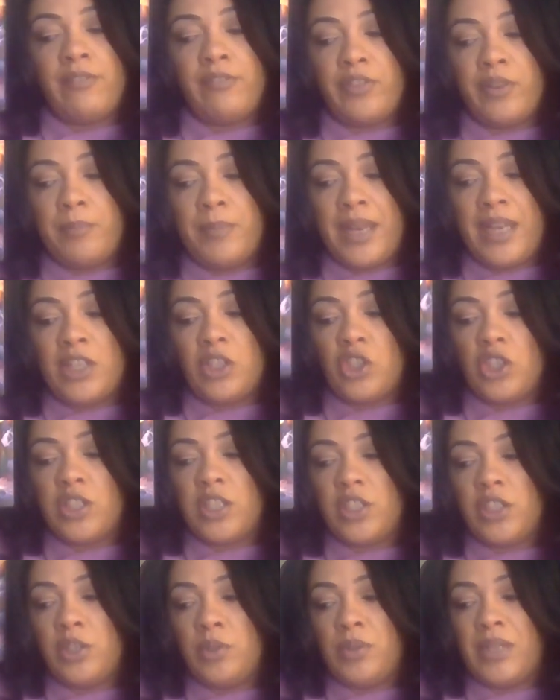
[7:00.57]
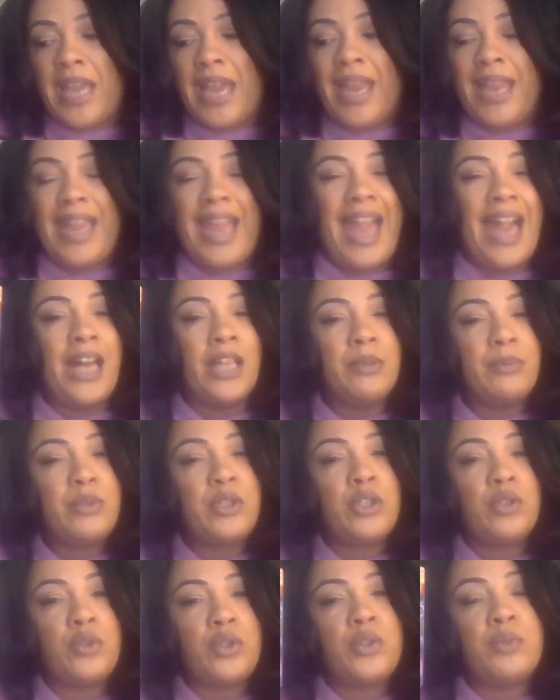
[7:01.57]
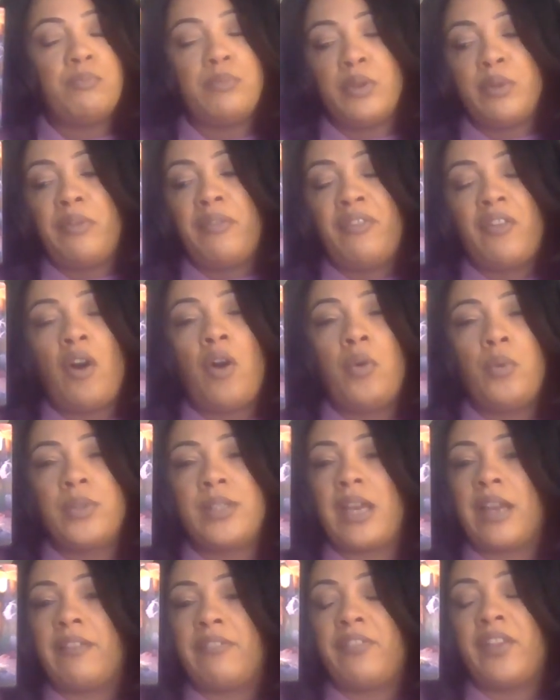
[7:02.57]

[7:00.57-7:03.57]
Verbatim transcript: information that you get. It helps you to move forward, I